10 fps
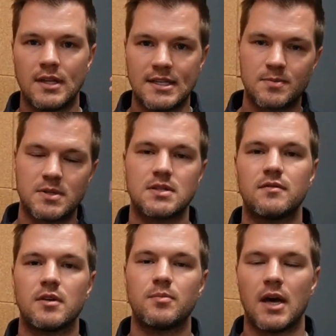these
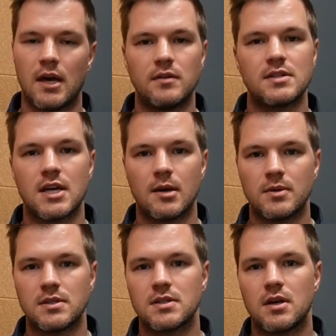specific behavior
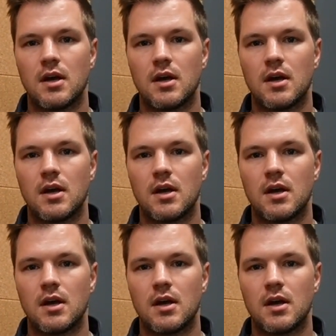statements.